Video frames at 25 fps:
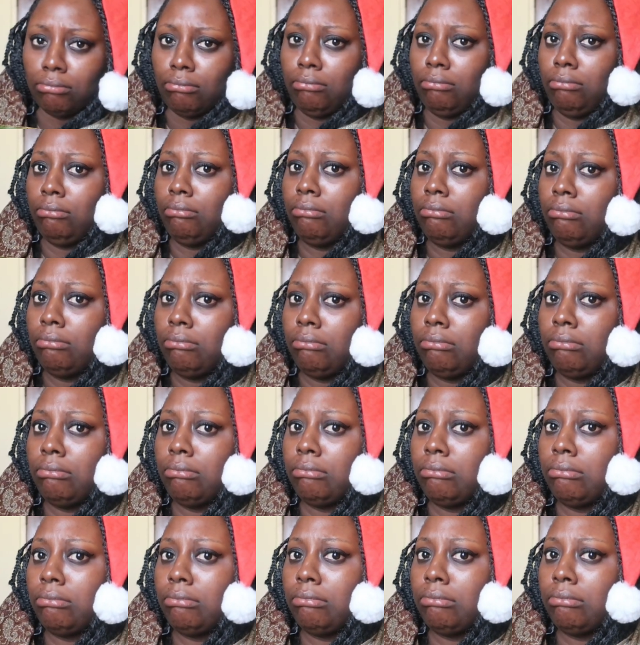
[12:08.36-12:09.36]

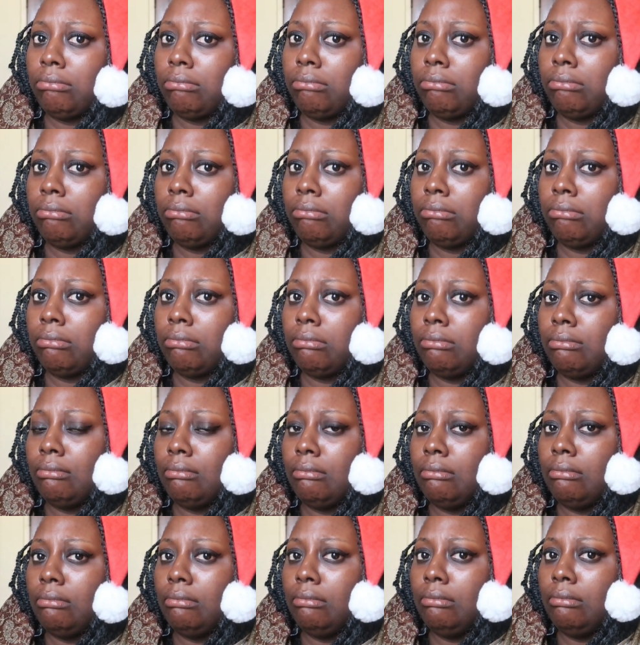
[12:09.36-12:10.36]

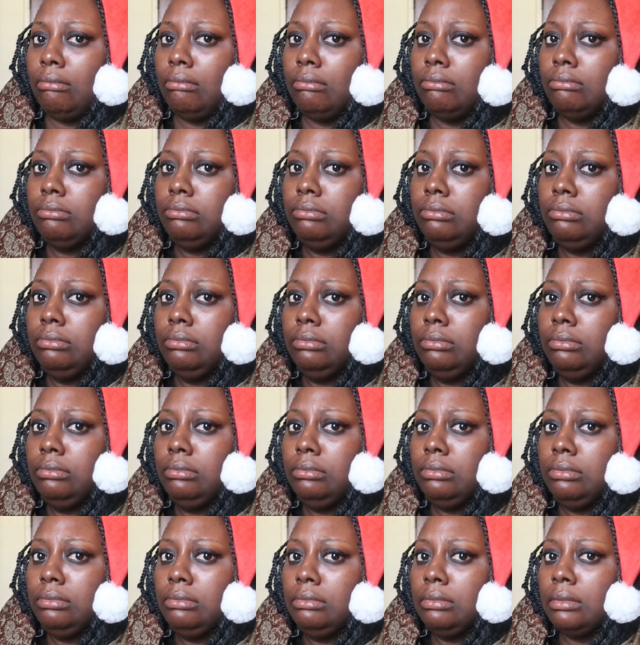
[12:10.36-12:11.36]

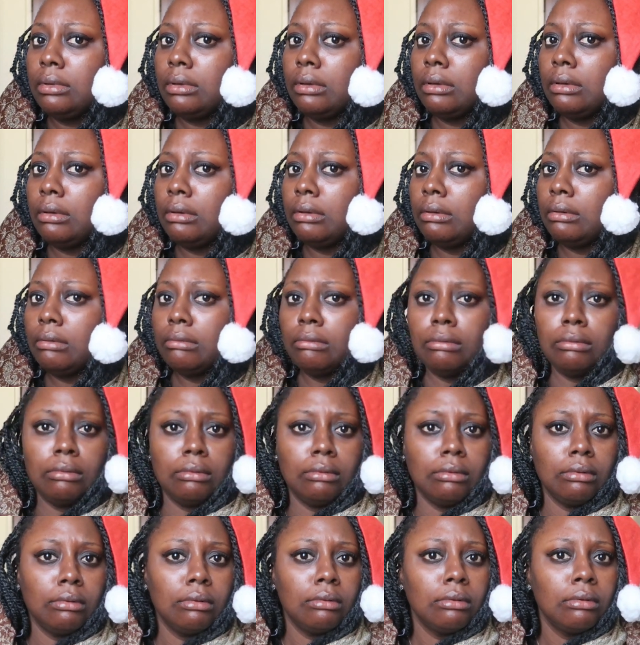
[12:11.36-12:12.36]

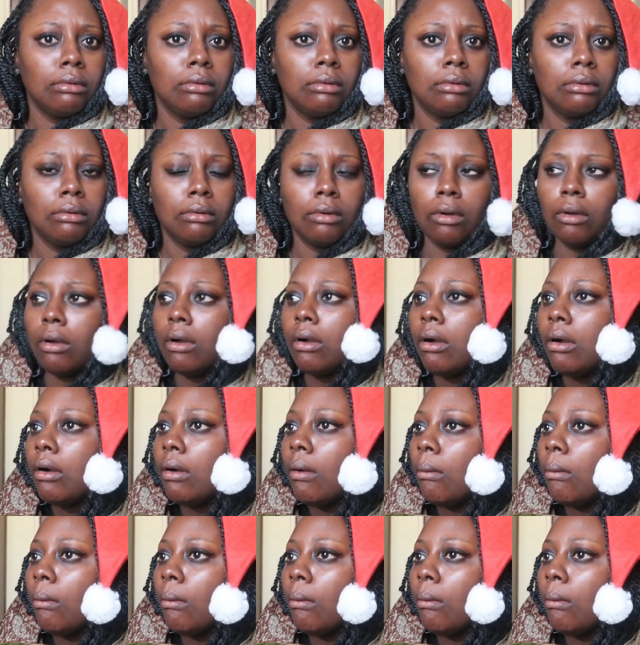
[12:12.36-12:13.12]
Nobody speaks.